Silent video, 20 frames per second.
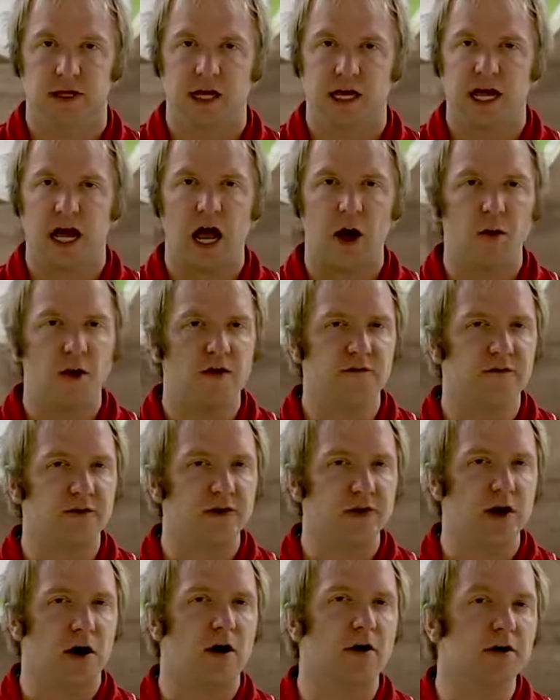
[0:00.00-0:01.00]
However,
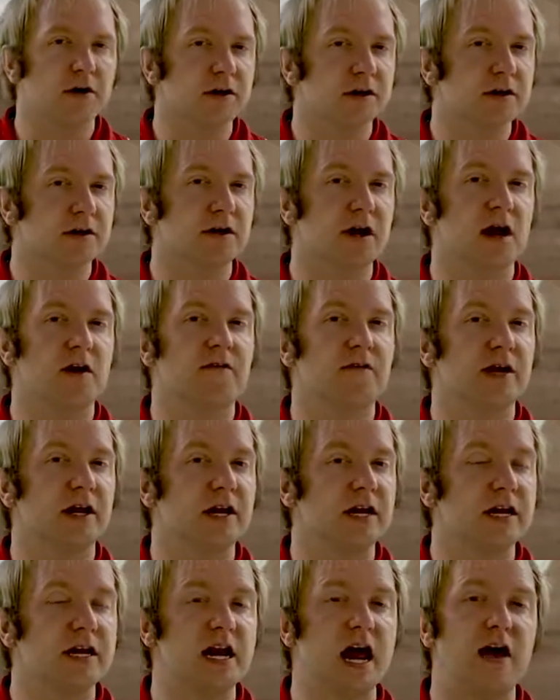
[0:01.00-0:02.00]
the Ark of the Covenant
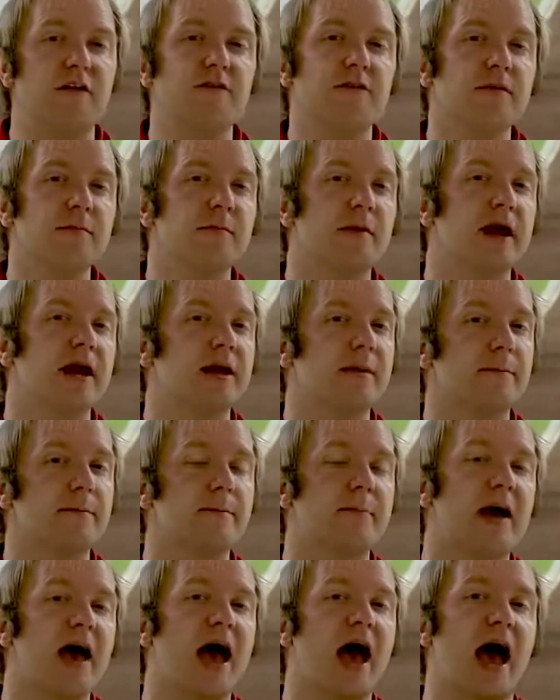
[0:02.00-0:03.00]
never made it
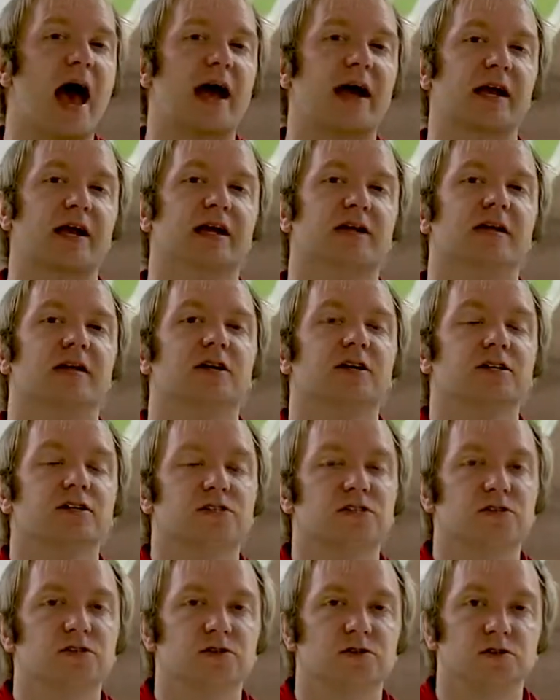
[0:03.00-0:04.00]
back
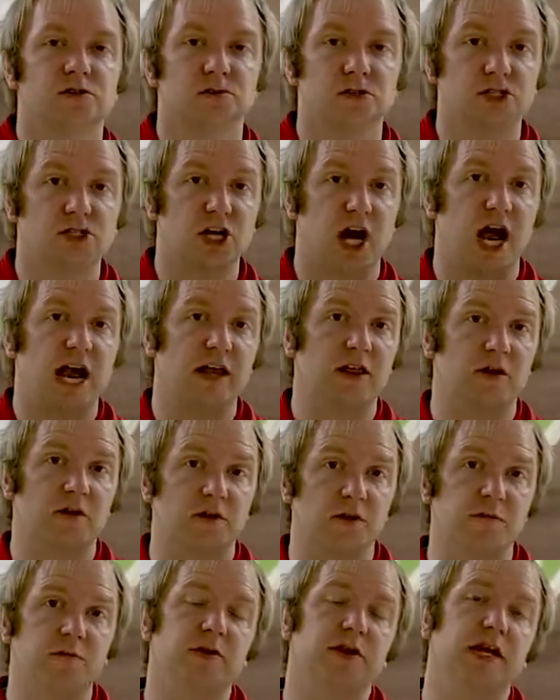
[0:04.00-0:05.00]
to Shiloh,
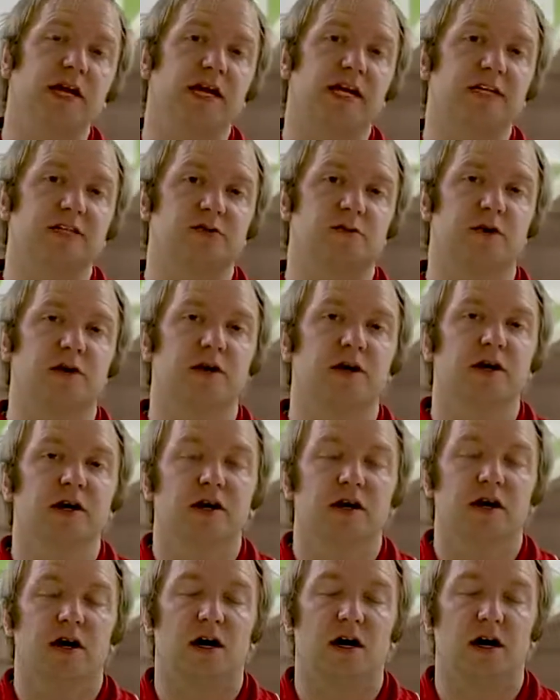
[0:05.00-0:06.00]
the place where
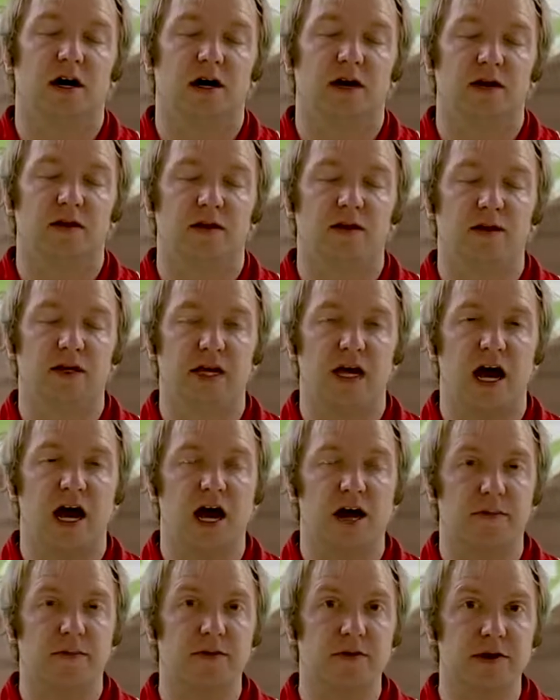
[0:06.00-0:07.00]
the
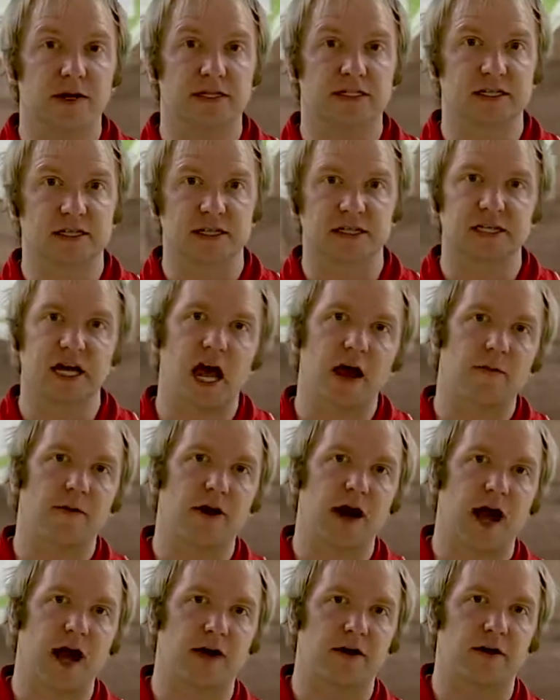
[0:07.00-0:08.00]
high priest and the
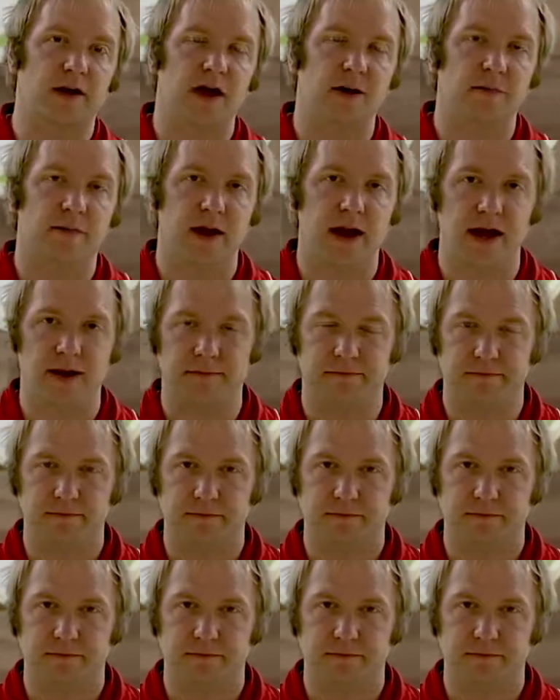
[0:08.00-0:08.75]
tabernacle had been.